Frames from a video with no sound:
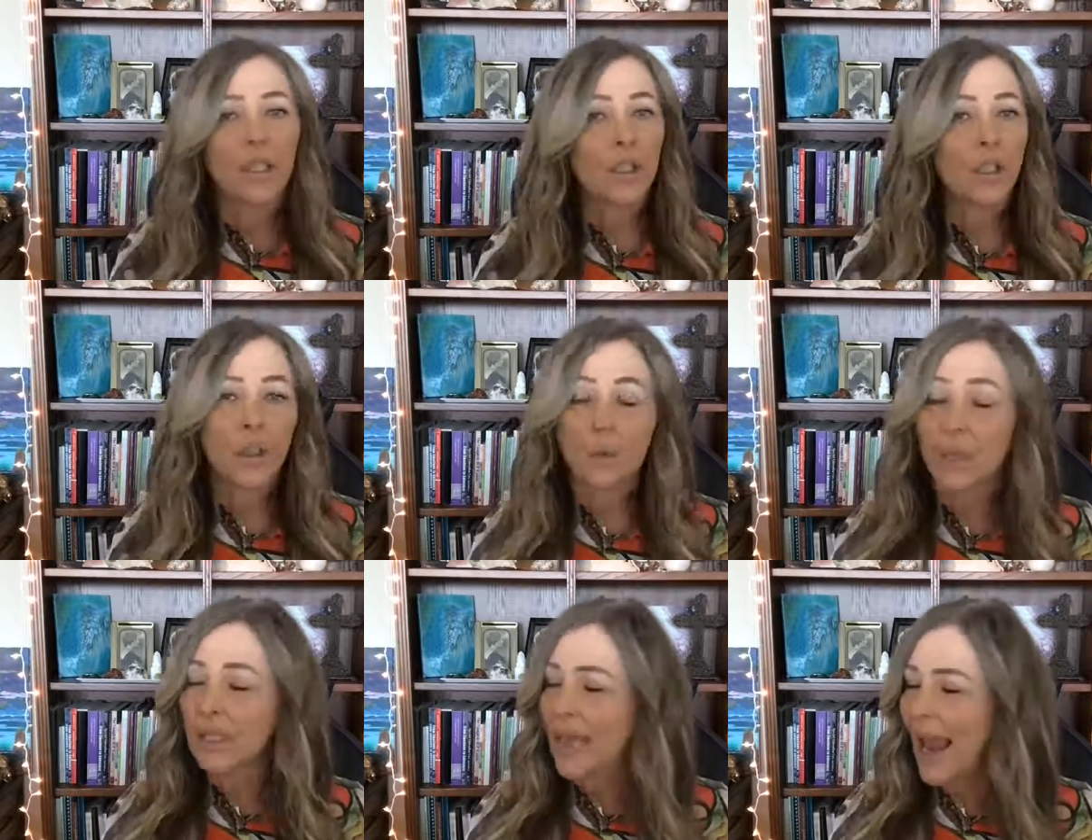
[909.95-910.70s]

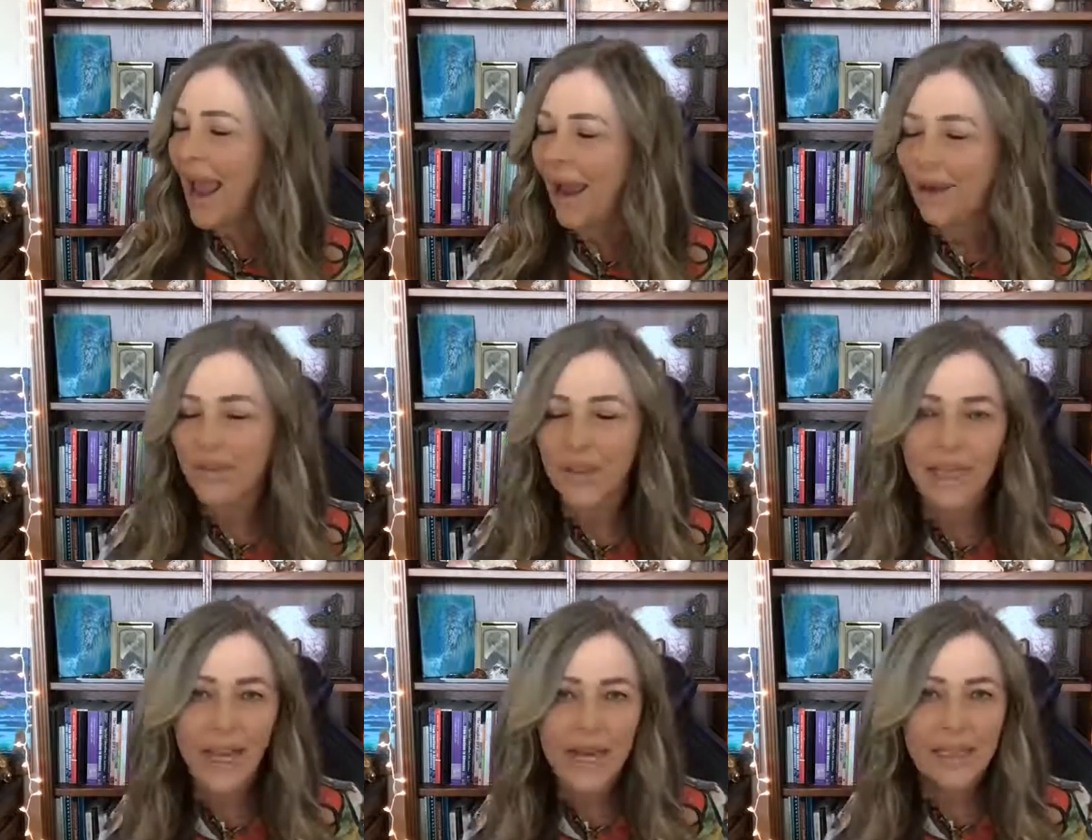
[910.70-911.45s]
You can
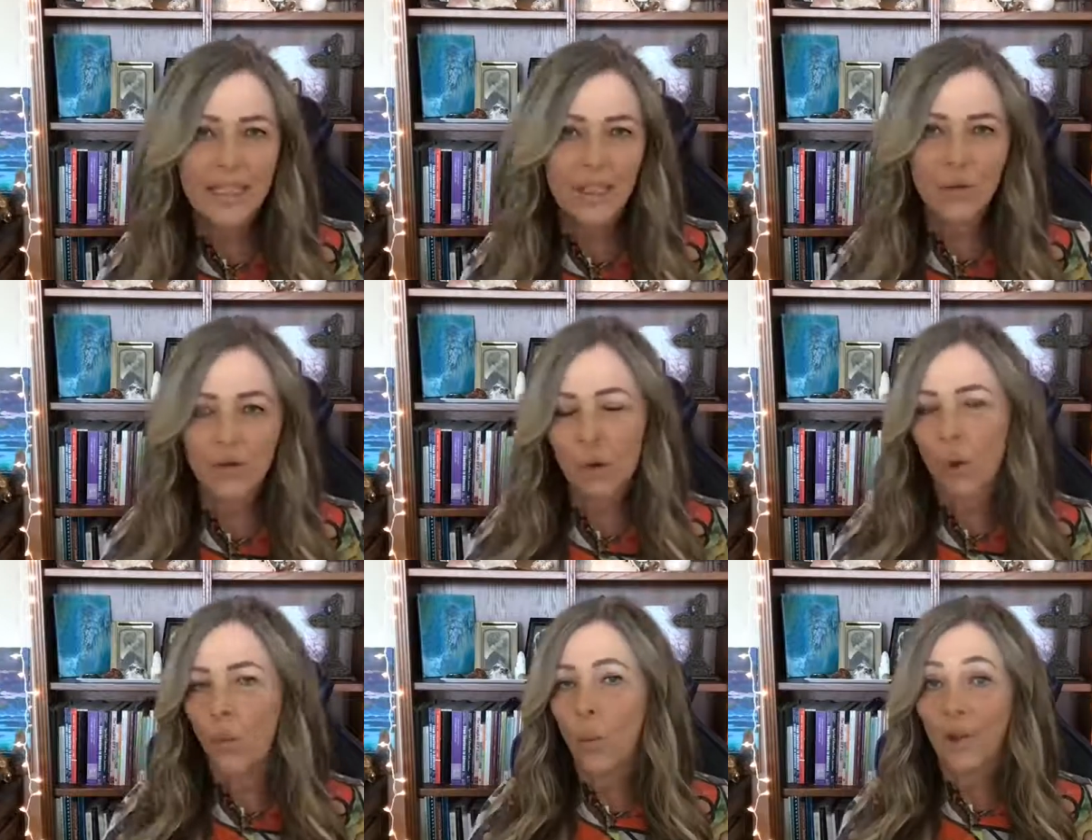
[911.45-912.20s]
advocate that you
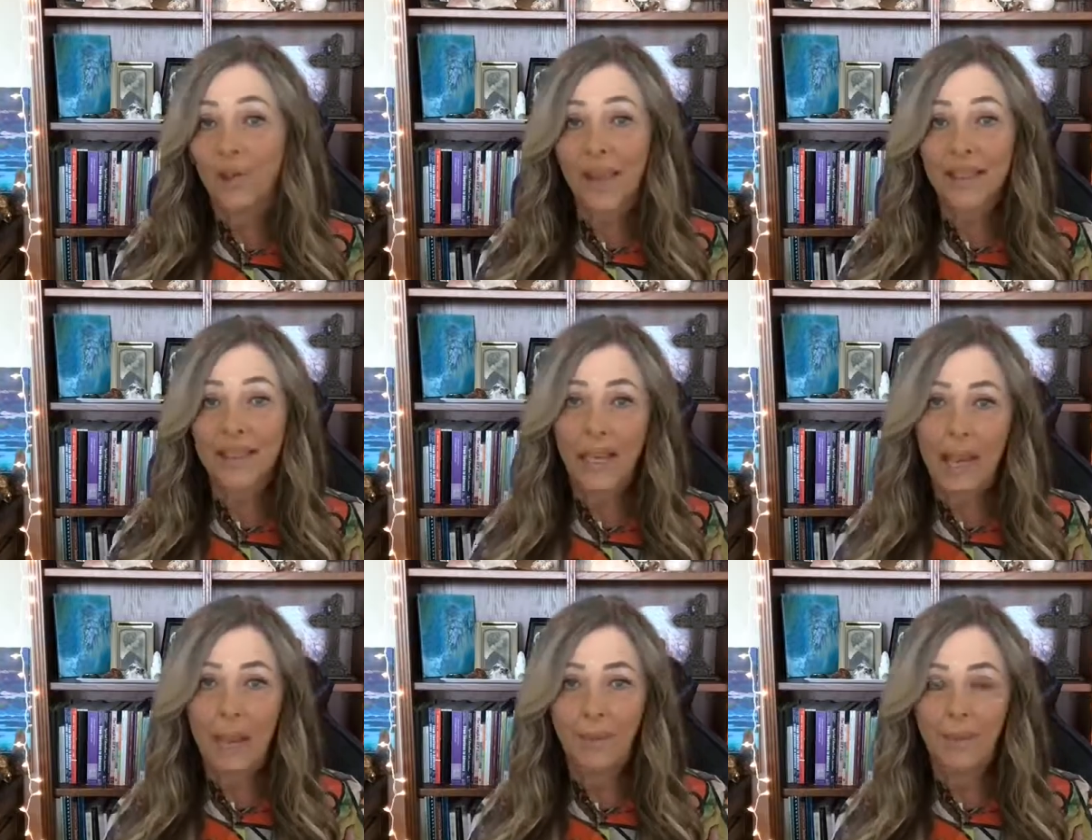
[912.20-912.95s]
don't want that to
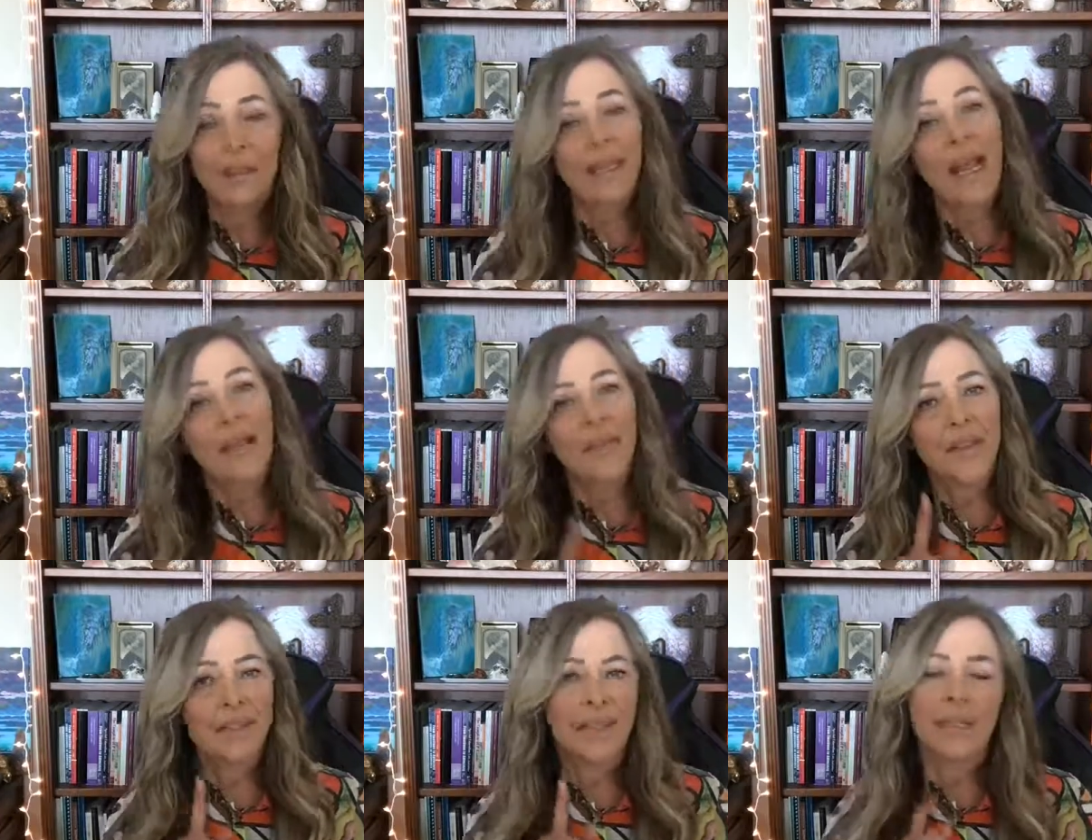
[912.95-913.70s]
happen, and
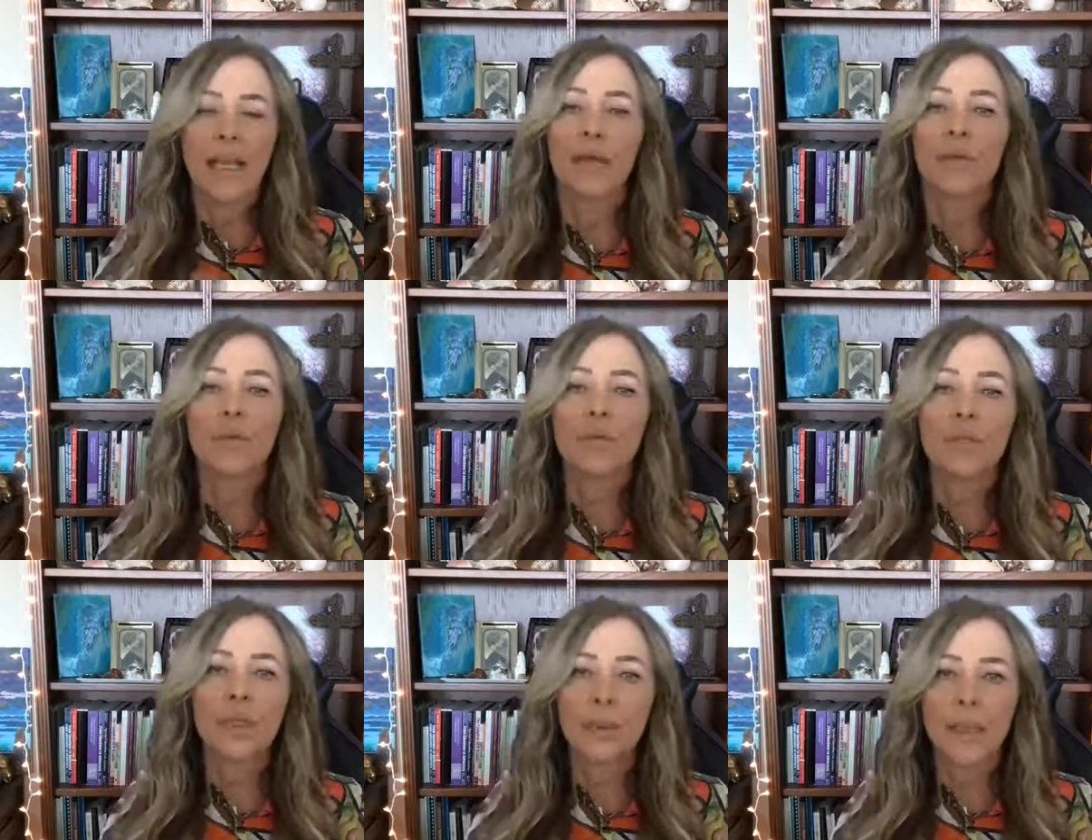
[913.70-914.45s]
this is how you
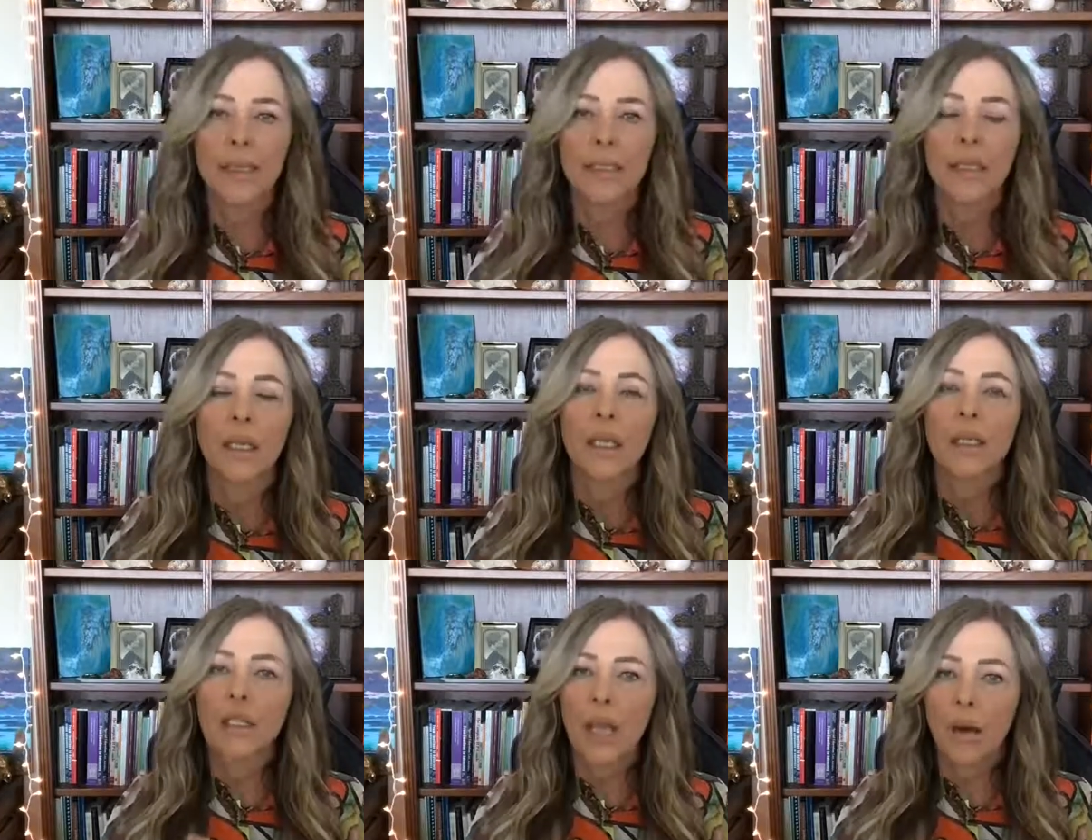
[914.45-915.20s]
do it.
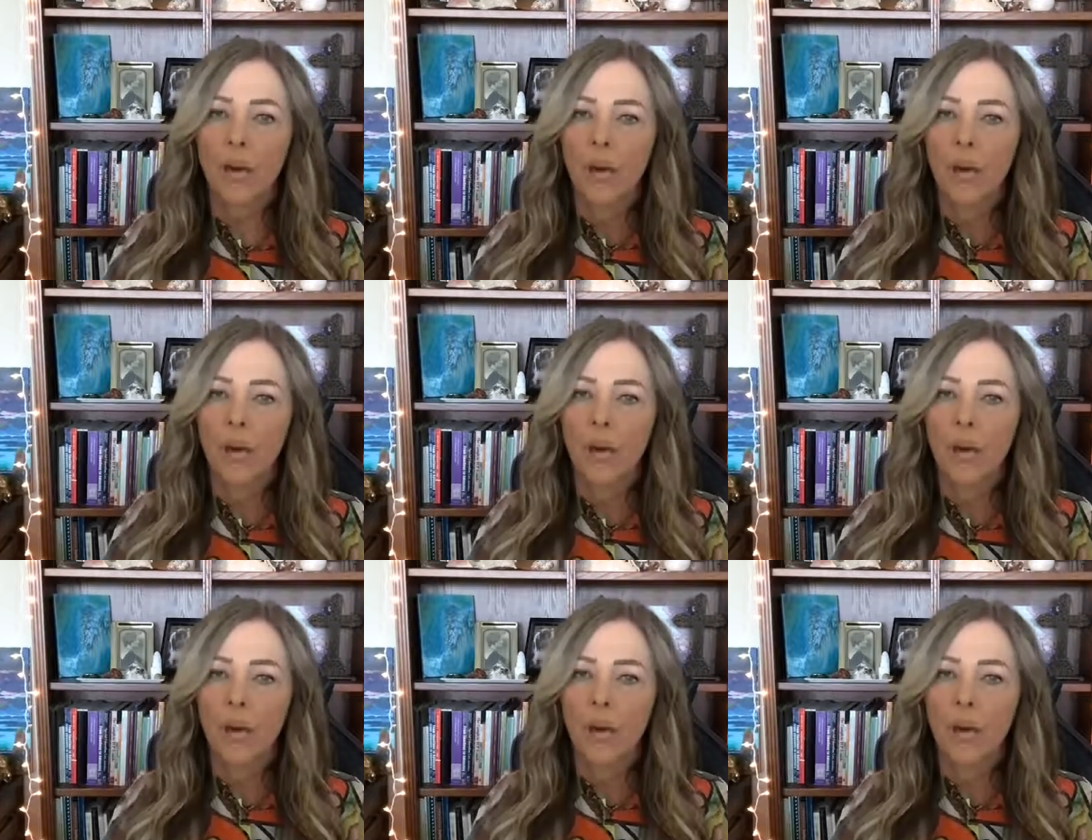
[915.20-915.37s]
So